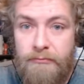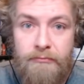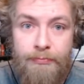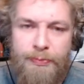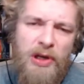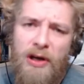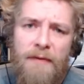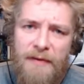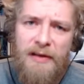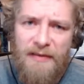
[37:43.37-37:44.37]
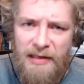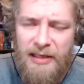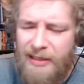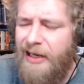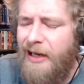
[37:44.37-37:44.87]
But obviously,
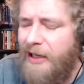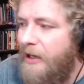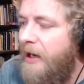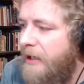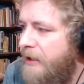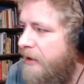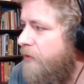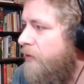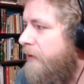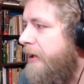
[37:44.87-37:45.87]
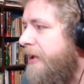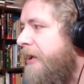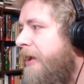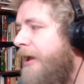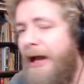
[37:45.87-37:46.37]
yeah, I hear you already.
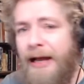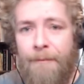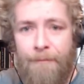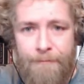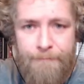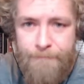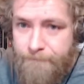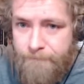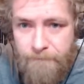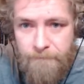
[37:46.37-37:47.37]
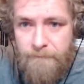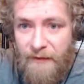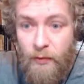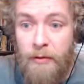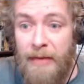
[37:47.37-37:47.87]
If
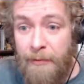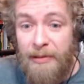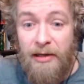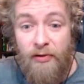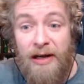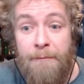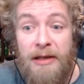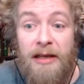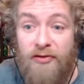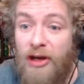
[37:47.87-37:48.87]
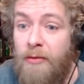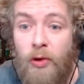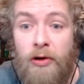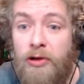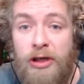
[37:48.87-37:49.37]
you want to make a better draft pick, Jaylen
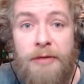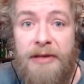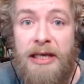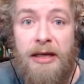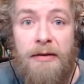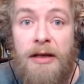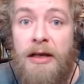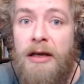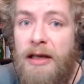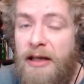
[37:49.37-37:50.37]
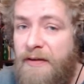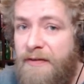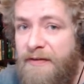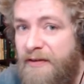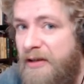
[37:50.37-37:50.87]
Waddle could be it. His
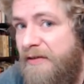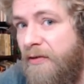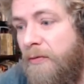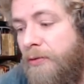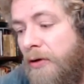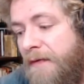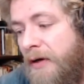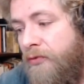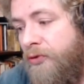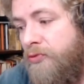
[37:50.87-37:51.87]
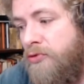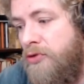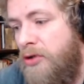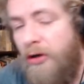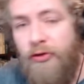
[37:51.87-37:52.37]
statistical profile do
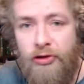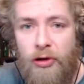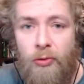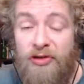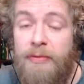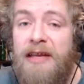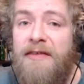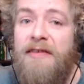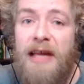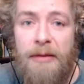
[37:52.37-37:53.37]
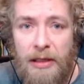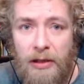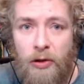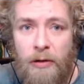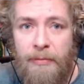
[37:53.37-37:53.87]
not show, which means he's going to be
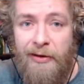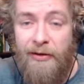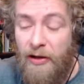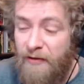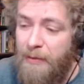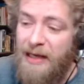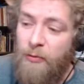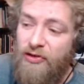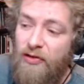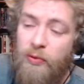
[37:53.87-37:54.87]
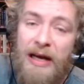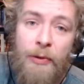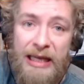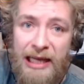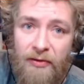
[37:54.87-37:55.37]
lower about as bet, which is where
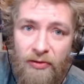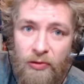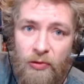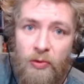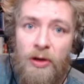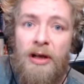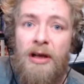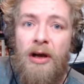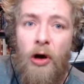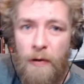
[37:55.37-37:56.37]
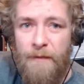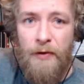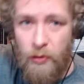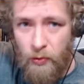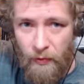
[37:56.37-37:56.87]
we get to over
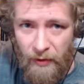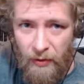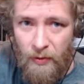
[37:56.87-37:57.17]
who, though.